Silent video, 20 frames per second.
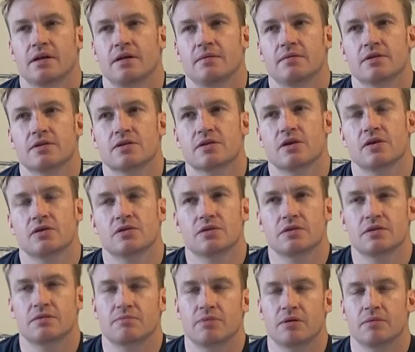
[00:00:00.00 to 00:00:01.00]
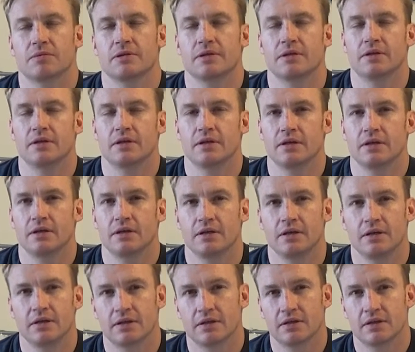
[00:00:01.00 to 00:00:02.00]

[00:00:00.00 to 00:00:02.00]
time as a soldier is probably the